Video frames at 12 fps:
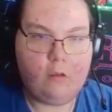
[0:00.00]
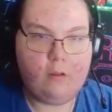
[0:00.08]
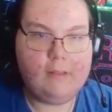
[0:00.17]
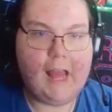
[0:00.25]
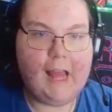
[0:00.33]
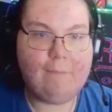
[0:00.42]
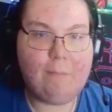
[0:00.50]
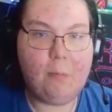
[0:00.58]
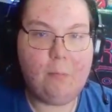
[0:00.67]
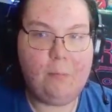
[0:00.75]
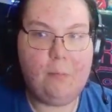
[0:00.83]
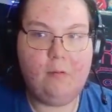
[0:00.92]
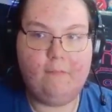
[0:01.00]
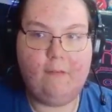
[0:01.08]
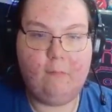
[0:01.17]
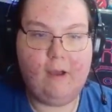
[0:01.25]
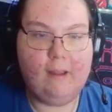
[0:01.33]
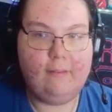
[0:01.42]
There has to be people
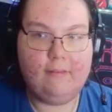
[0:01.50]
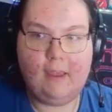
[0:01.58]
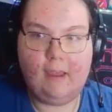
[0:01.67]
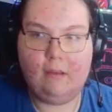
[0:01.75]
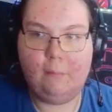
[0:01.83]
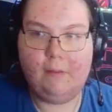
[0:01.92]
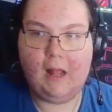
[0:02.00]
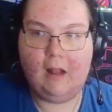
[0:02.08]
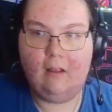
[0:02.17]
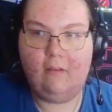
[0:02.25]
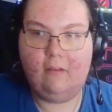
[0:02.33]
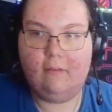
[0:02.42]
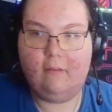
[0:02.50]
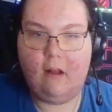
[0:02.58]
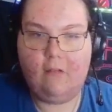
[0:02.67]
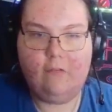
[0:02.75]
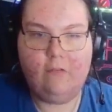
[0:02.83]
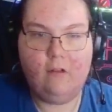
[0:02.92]
here, right? Getting the medallions and
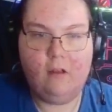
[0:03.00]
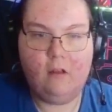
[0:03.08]
stuff.